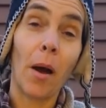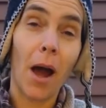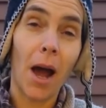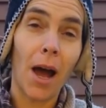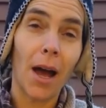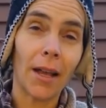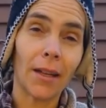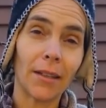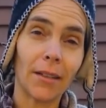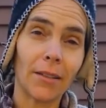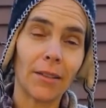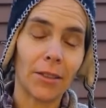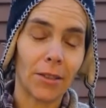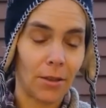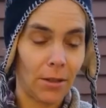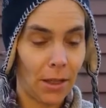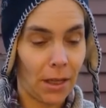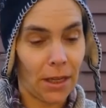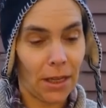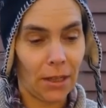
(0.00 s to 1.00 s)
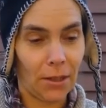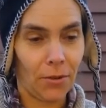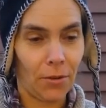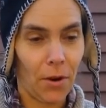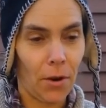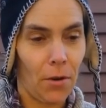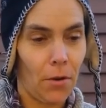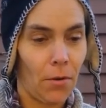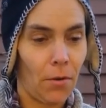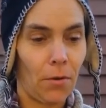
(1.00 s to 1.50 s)
pot so they can
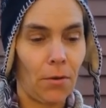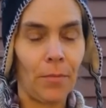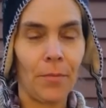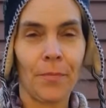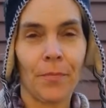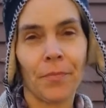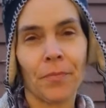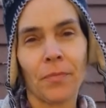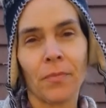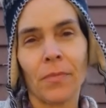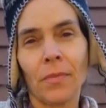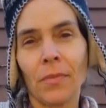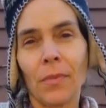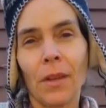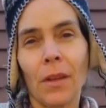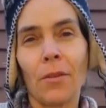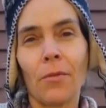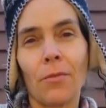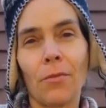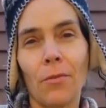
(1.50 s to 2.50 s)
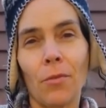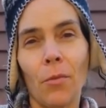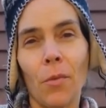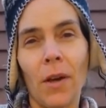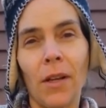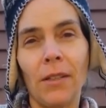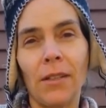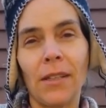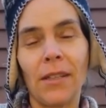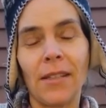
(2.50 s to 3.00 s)
grow through
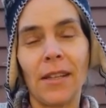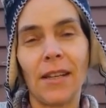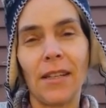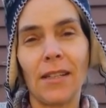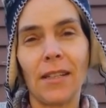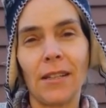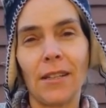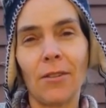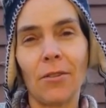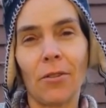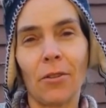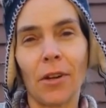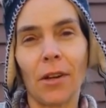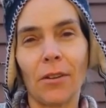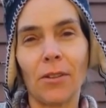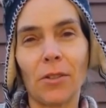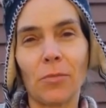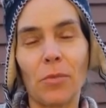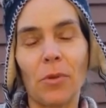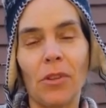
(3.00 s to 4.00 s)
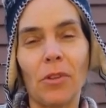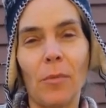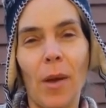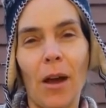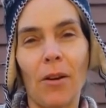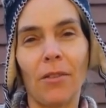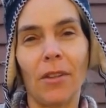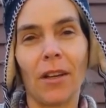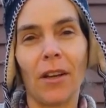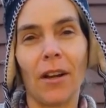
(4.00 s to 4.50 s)
one season or else put them
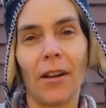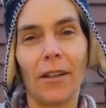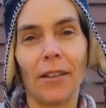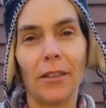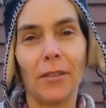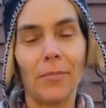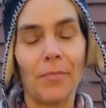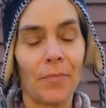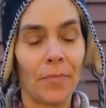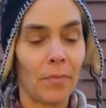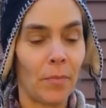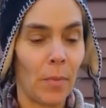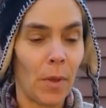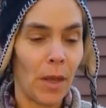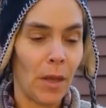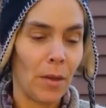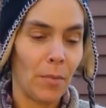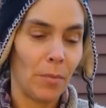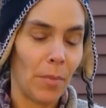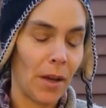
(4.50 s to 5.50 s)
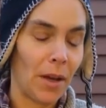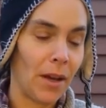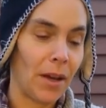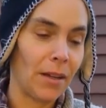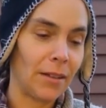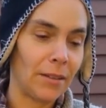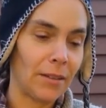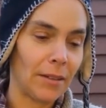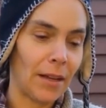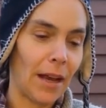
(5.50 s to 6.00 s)
out in the garden.
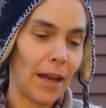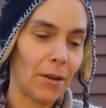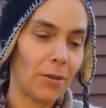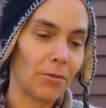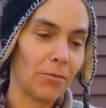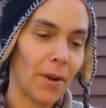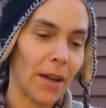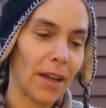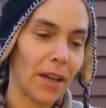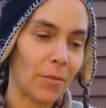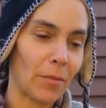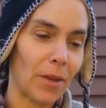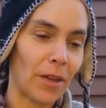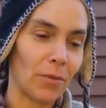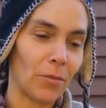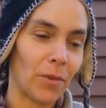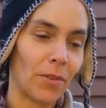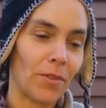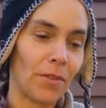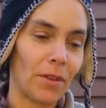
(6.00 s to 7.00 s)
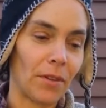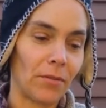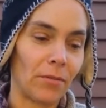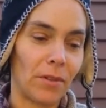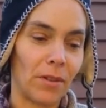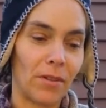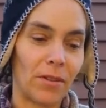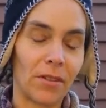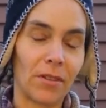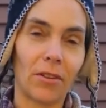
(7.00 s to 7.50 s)
But I would recommend with the,
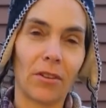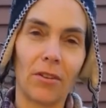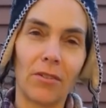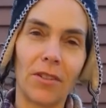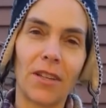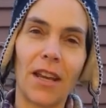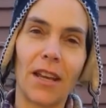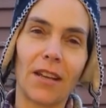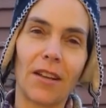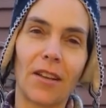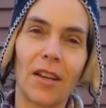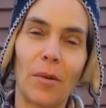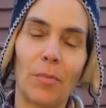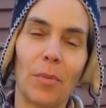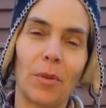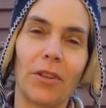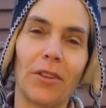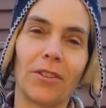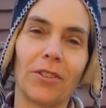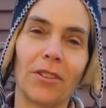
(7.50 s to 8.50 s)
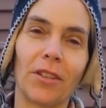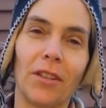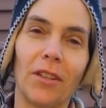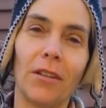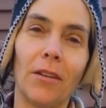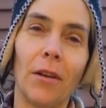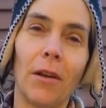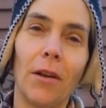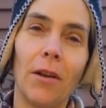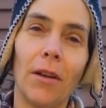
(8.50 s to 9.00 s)
since they're going to take a couple years
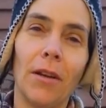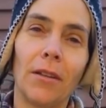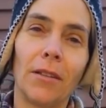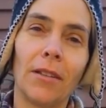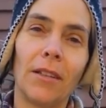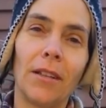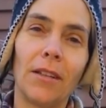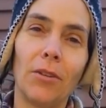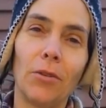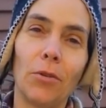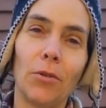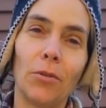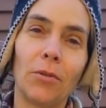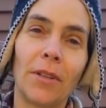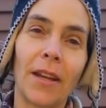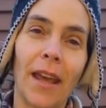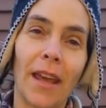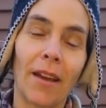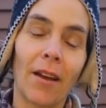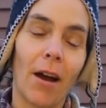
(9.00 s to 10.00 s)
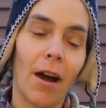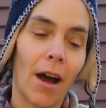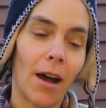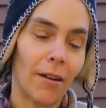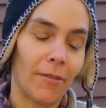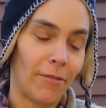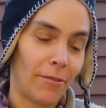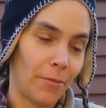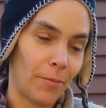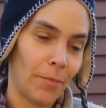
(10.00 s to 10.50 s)
to, to take
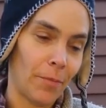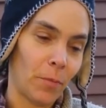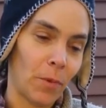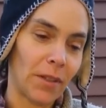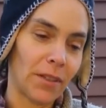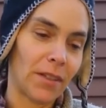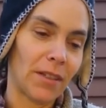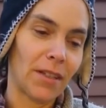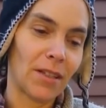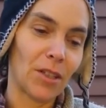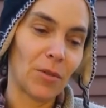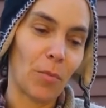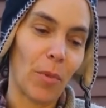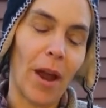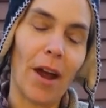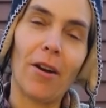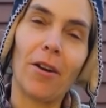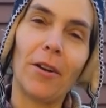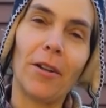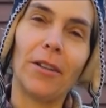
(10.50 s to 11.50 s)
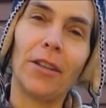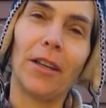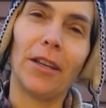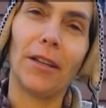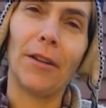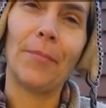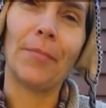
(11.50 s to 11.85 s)
off, once these sprout in the